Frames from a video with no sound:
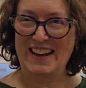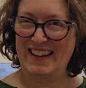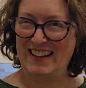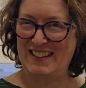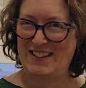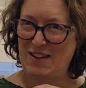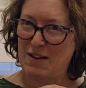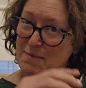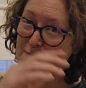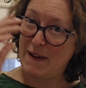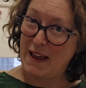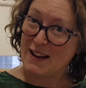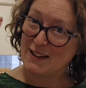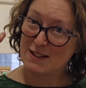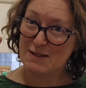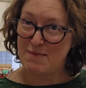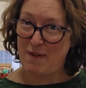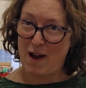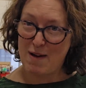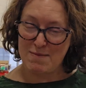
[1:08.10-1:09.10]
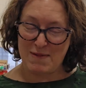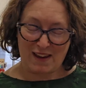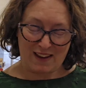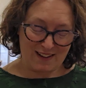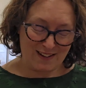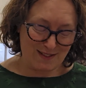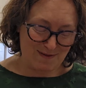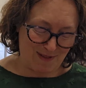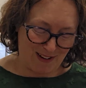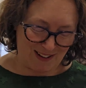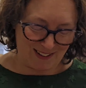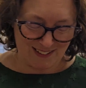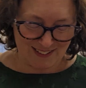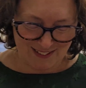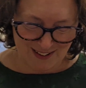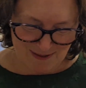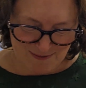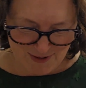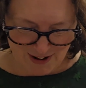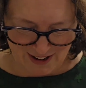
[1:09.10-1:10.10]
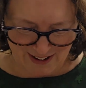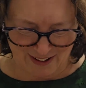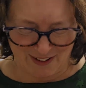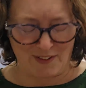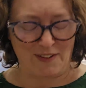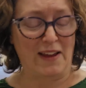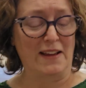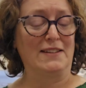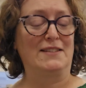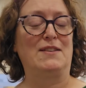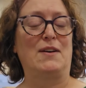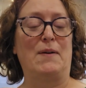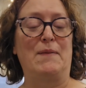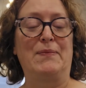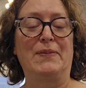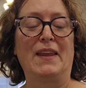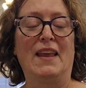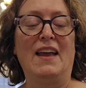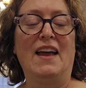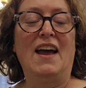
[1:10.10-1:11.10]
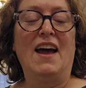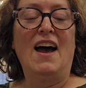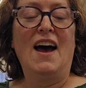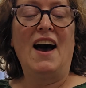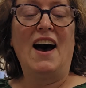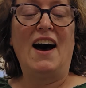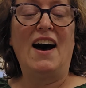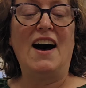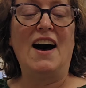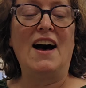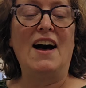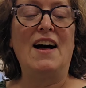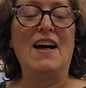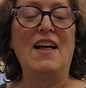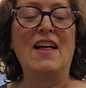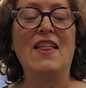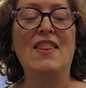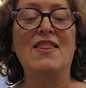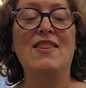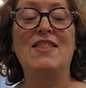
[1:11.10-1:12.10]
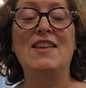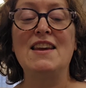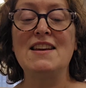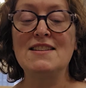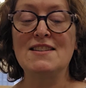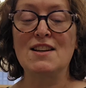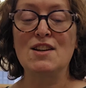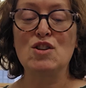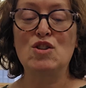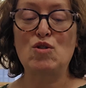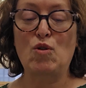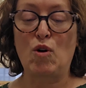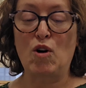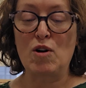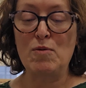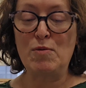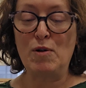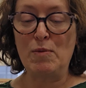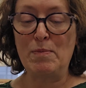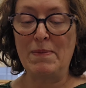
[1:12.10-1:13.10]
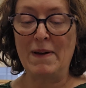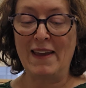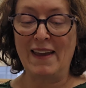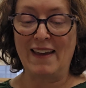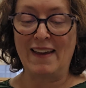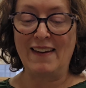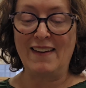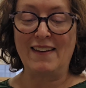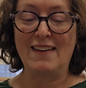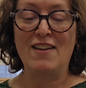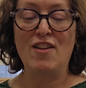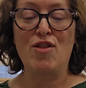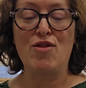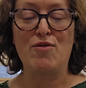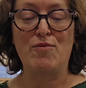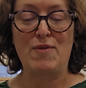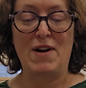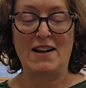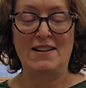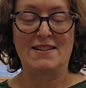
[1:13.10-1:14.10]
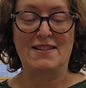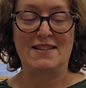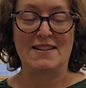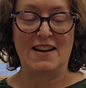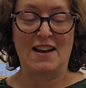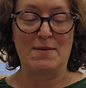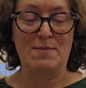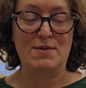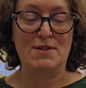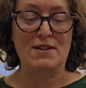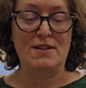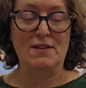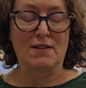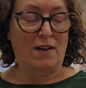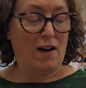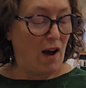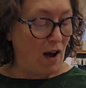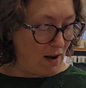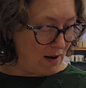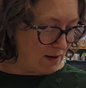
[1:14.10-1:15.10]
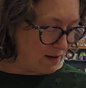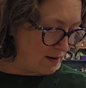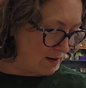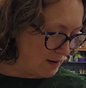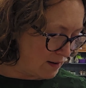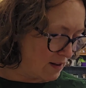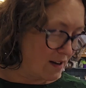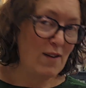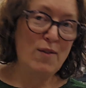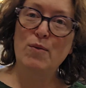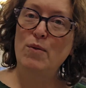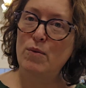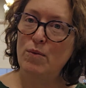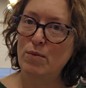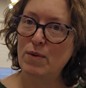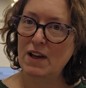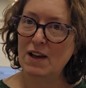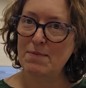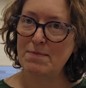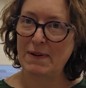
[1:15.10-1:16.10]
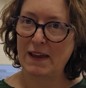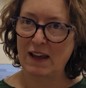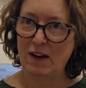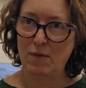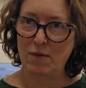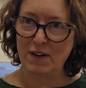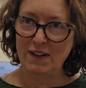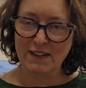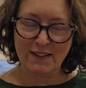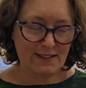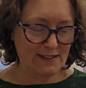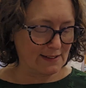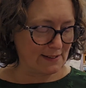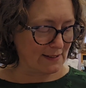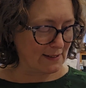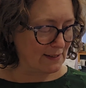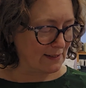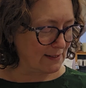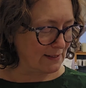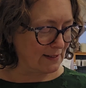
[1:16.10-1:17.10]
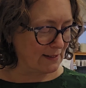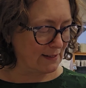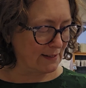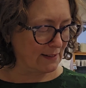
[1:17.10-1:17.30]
So I'm pantomiming as well as I'm reading it. Okay, so these adorable pink thread snips. We got pink ones.